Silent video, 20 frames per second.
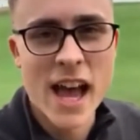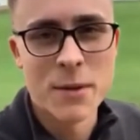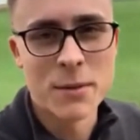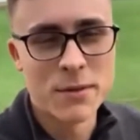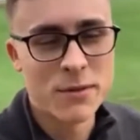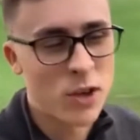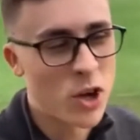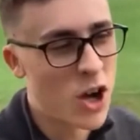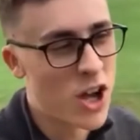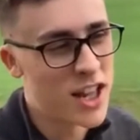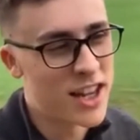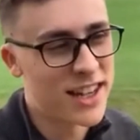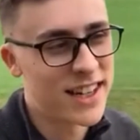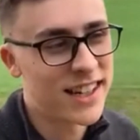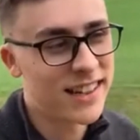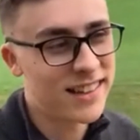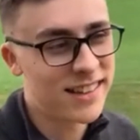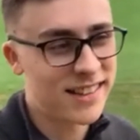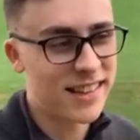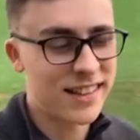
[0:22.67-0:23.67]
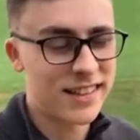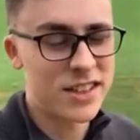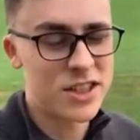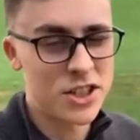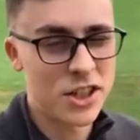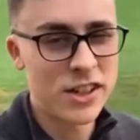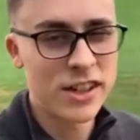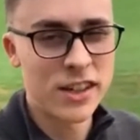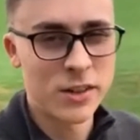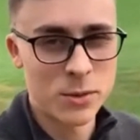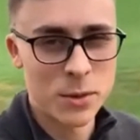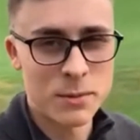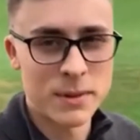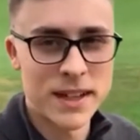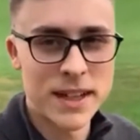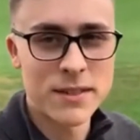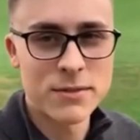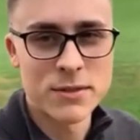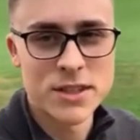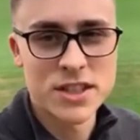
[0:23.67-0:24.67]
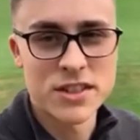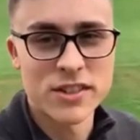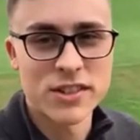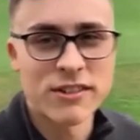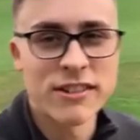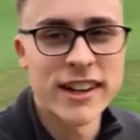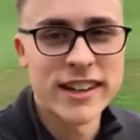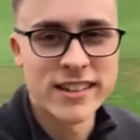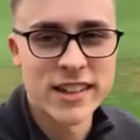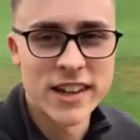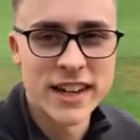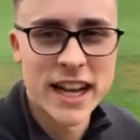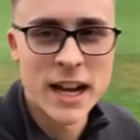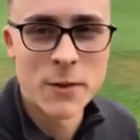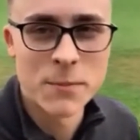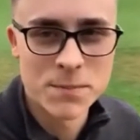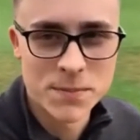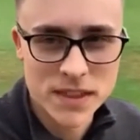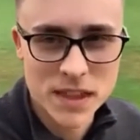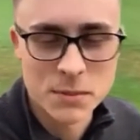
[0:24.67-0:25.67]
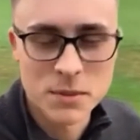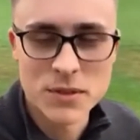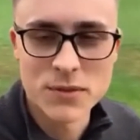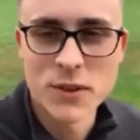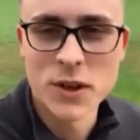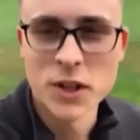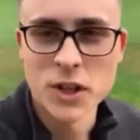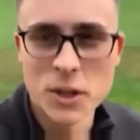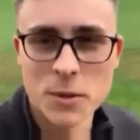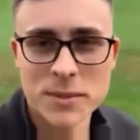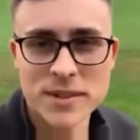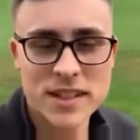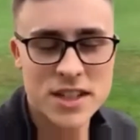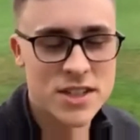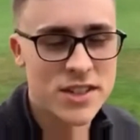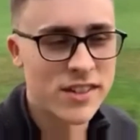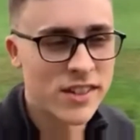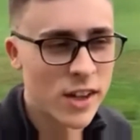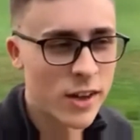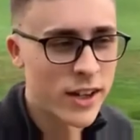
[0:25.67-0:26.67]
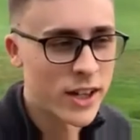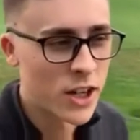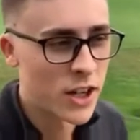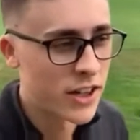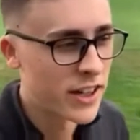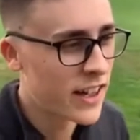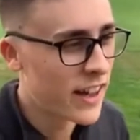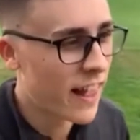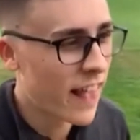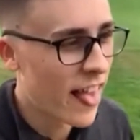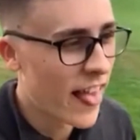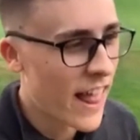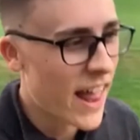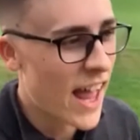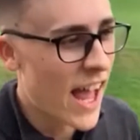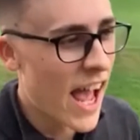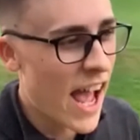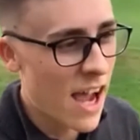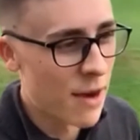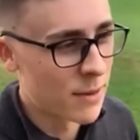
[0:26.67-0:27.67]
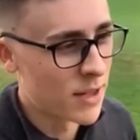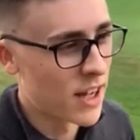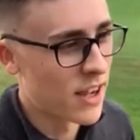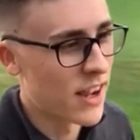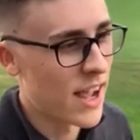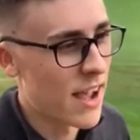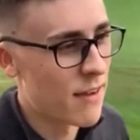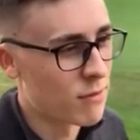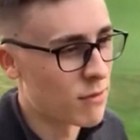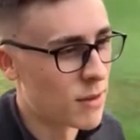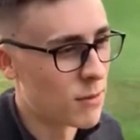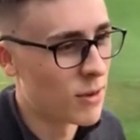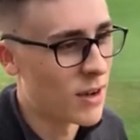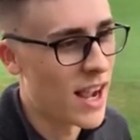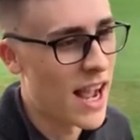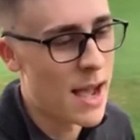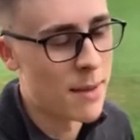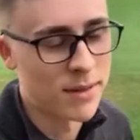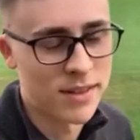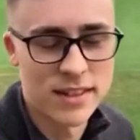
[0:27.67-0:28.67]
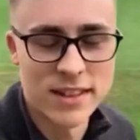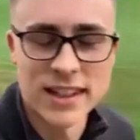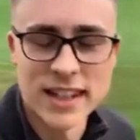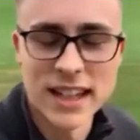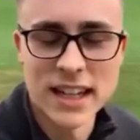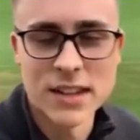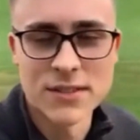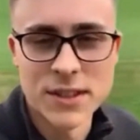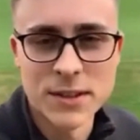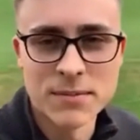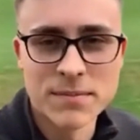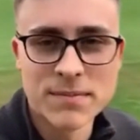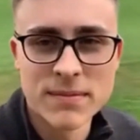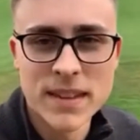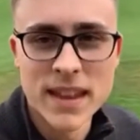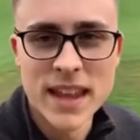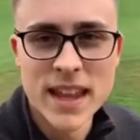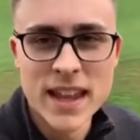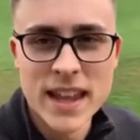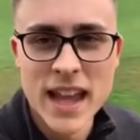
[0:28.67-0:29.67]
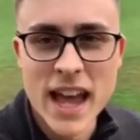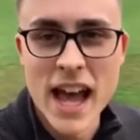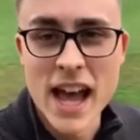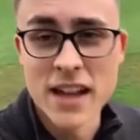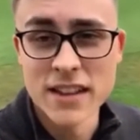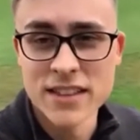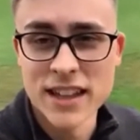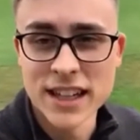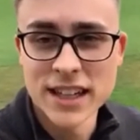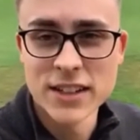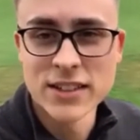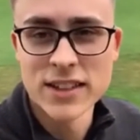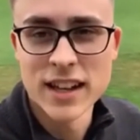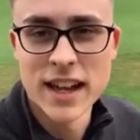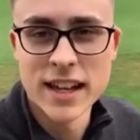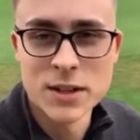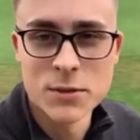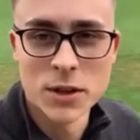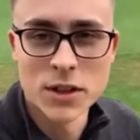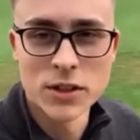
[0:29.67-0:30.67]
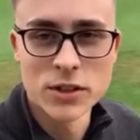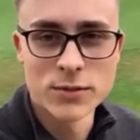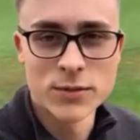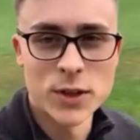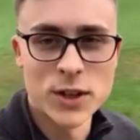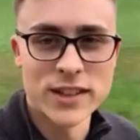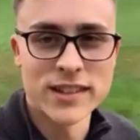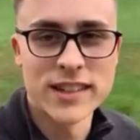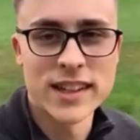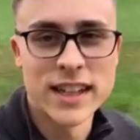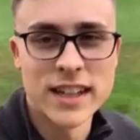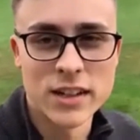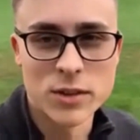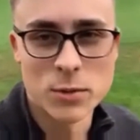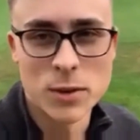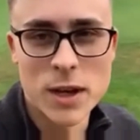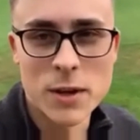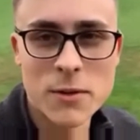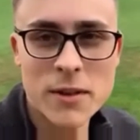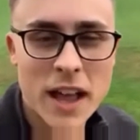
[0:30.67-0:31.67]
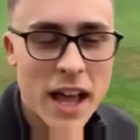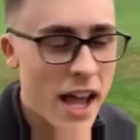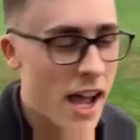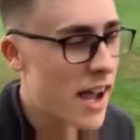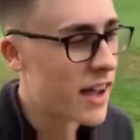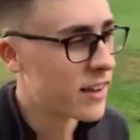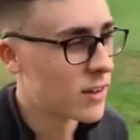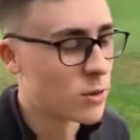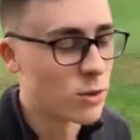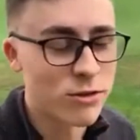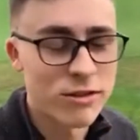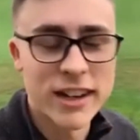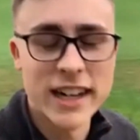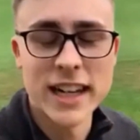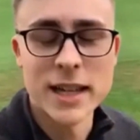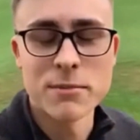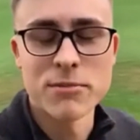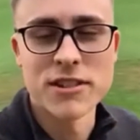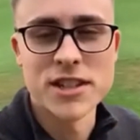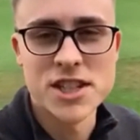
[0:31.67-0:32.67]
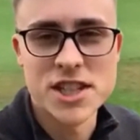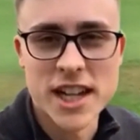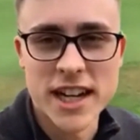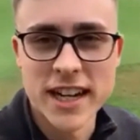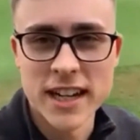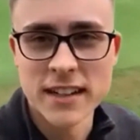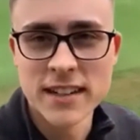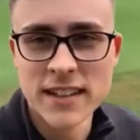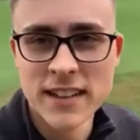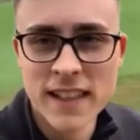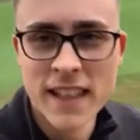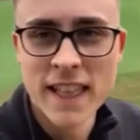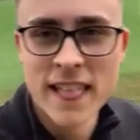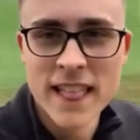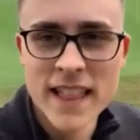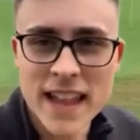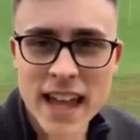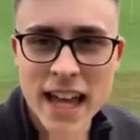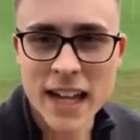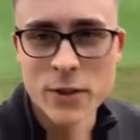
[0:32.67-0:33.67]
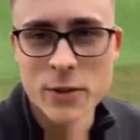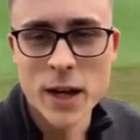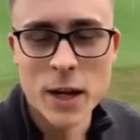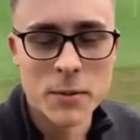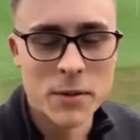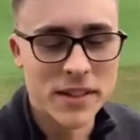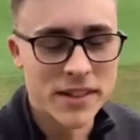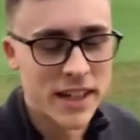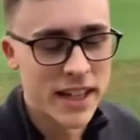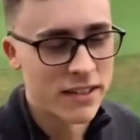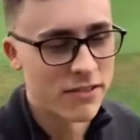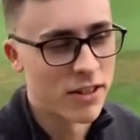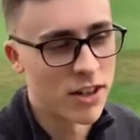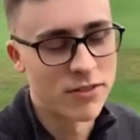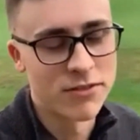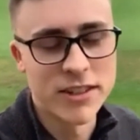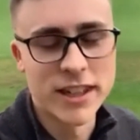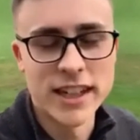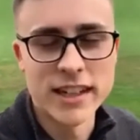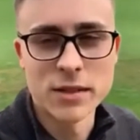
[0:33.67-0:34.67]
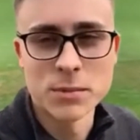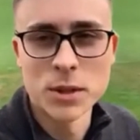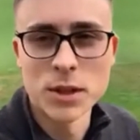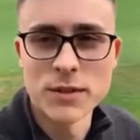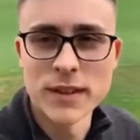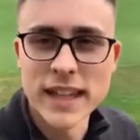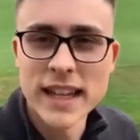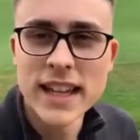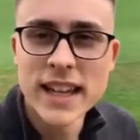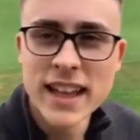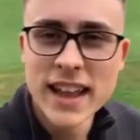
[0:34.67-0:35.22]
We've got at least 60 juniors, we believe, which is a great turnout. There'll be fun competitions going on, and we know everyone will absolutely love it. Thank you to anyone who's volunteered as well. It's all greatly appreciated, and it will help the day run really smoothly.